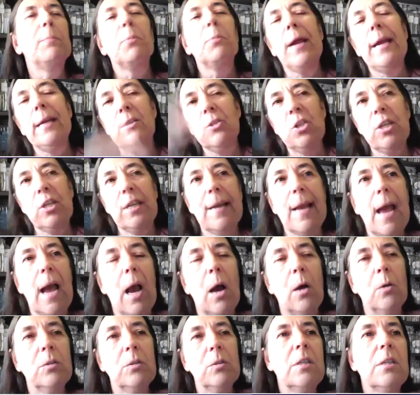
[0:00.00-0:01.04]
branching
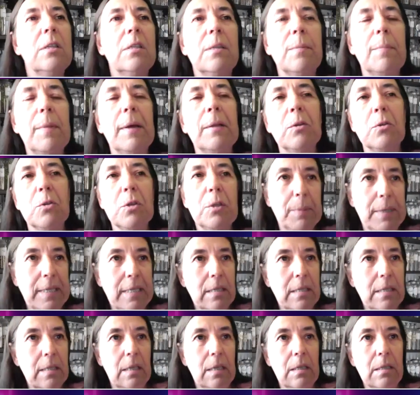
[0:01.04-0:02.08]
out to some other
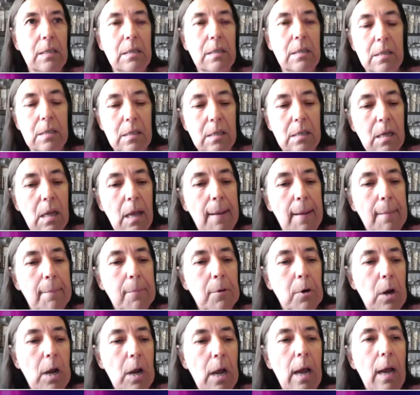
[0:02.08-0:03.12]
species,
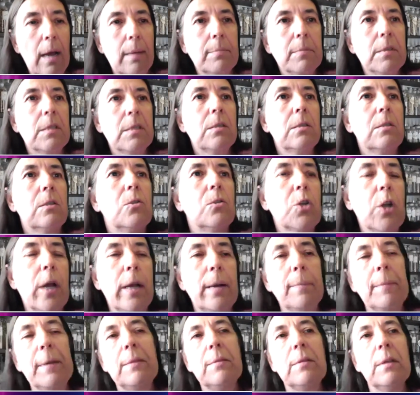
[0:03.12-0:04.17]
perhaps, to try to
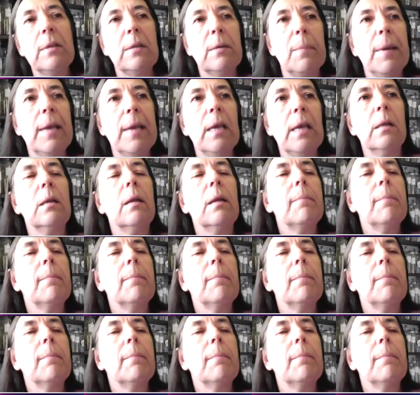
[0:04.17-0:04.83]
meet the demand.